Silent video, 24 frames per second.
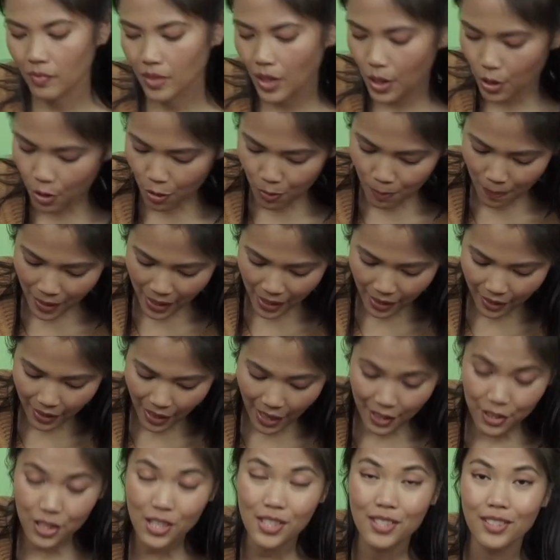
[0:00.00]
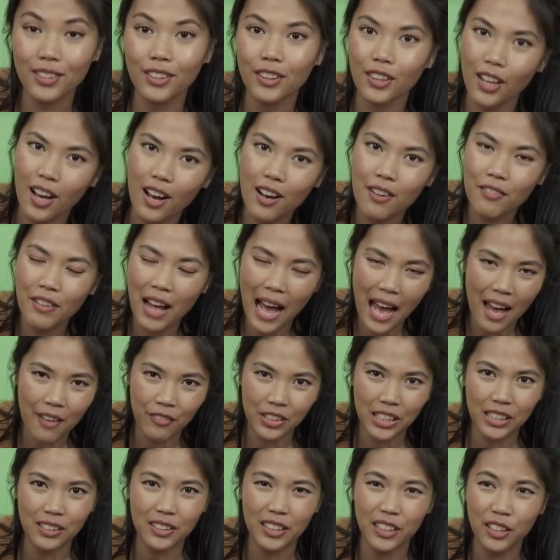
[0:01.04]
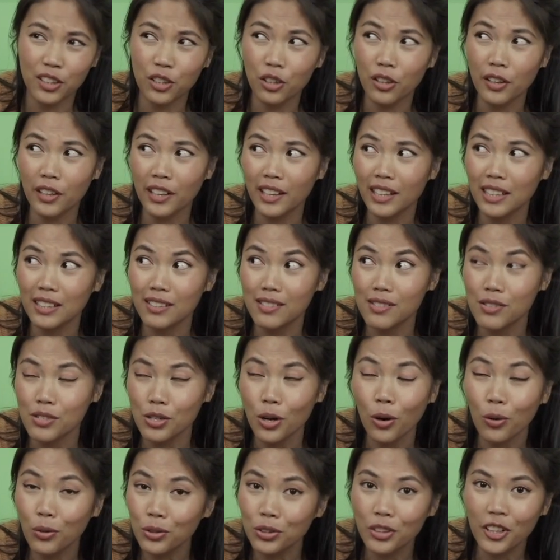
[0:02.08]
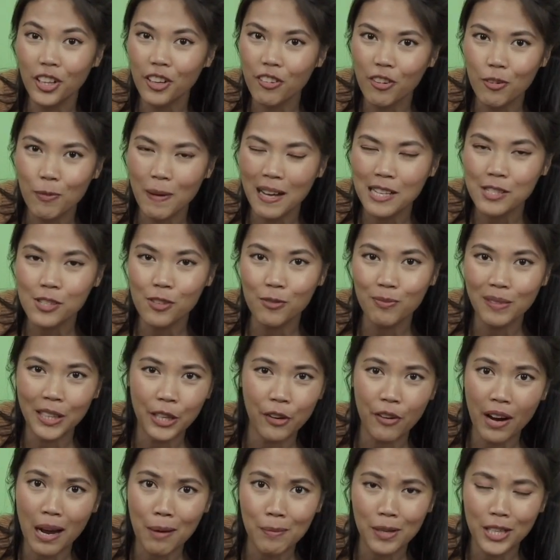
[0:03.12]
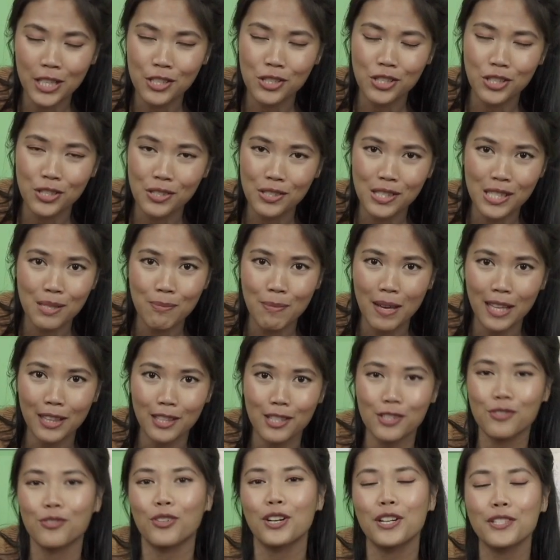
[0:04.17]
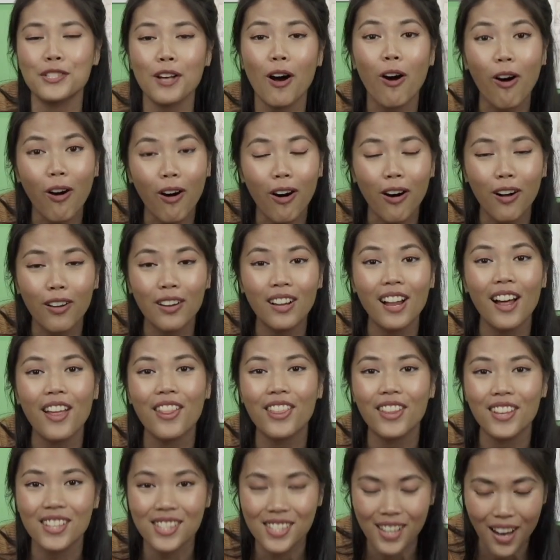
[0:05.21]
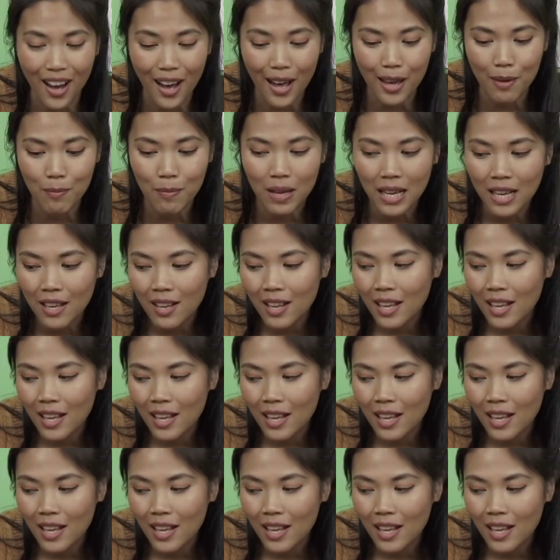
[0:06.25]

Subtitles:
Oh man, I just love having tikoy. It totally reminds me of my grandma because she used to make this for us all the time.